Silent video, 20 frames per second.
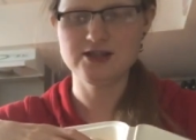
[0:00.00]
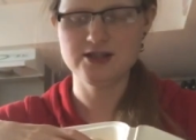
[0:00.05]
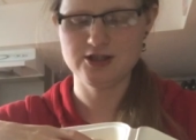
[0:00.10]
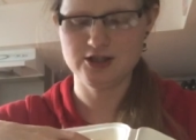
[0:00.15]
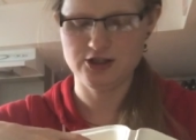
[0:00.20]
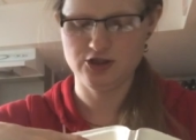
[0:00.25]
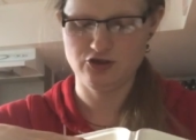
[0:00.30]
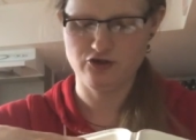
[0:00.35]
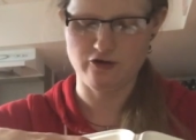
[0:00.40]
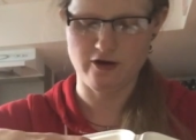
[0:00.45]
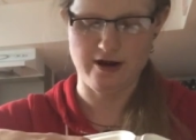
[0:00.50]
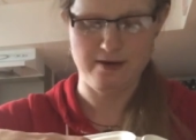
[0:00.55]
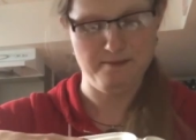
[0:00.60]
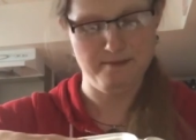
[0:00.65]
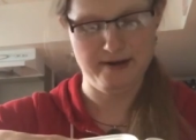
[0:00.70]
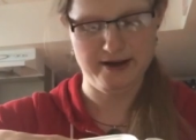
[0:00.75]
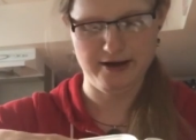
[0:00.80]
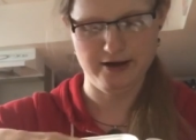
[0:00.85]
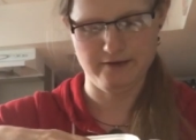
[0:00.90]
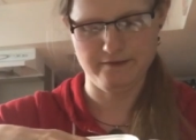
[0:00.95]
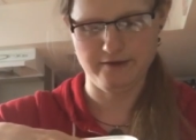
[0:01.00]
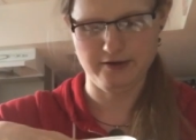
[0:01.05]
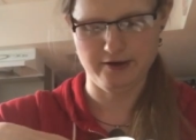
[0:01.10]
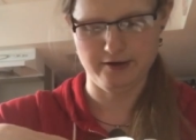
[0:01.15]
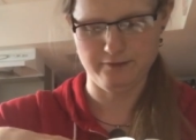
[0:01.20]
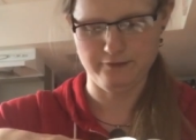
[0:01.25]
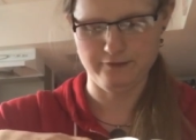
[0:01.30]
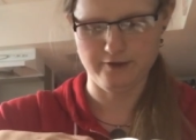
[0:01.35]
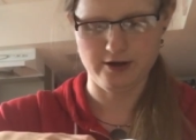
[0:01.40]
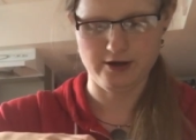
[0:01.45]
gonna just try a bite of
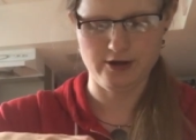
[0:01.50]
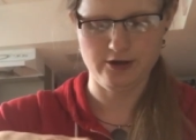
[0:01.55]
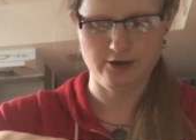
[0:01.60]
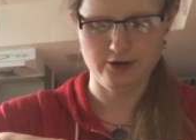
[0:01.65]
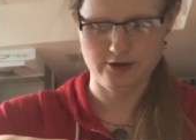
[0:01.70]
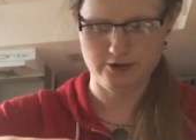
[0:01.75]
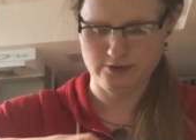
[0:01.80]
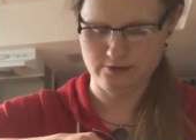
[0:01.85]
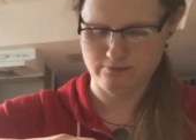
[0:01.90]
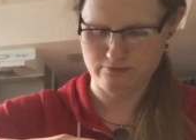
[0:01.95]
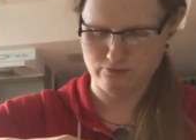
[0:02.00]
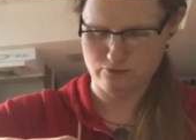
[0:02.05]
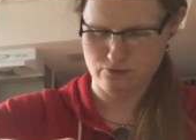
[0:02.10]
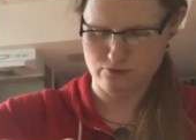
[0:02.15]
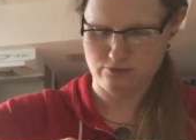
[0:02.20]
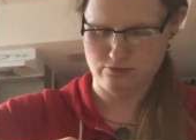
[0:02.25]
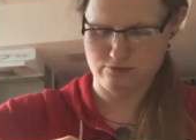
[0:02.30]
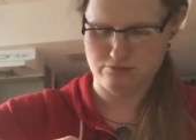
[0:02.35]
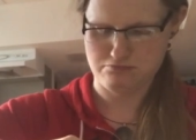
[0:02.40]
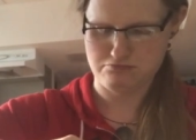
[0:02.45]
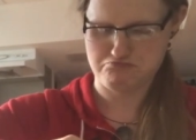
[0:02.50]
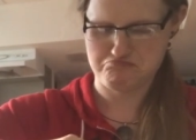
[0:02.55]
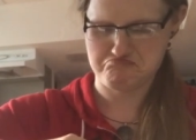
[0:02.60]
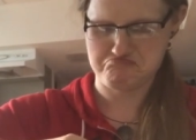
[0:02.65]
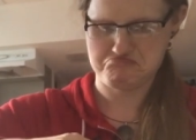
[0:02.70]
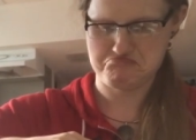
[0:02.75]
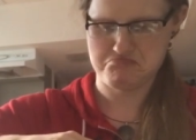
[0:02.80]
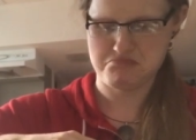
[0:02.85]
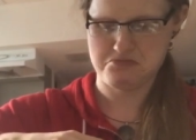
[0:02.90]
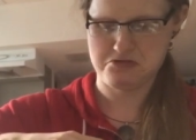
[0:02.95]
a regular
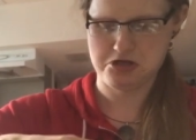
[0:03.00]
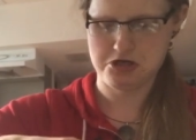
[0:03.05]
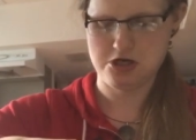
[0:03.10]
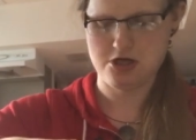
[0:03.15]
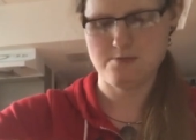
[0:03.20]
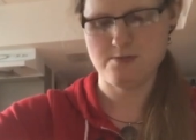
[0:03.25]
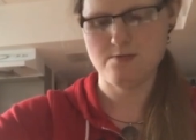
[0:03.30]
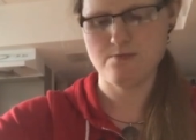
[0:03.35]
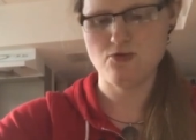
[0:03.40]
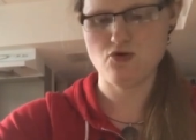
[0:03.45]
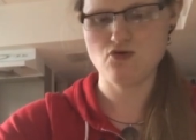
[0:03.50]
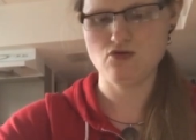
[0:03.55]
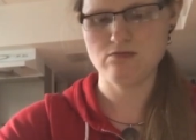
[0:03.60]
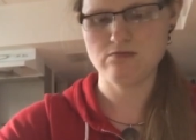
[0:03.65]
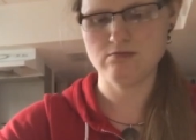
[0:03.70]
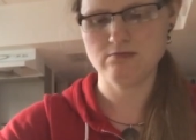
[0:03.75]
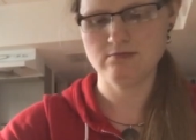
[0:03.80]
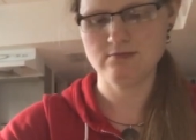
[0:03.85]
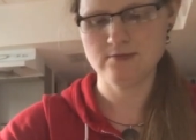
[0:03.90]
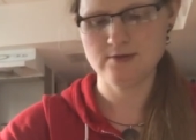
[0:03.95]
cinnamon.